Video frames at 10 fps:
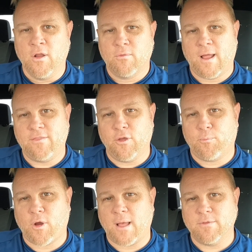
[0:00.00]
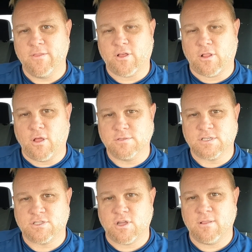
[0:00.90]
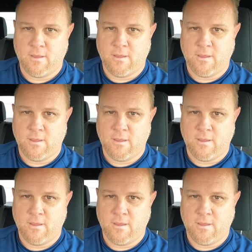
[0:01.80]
right, they're probably the closest.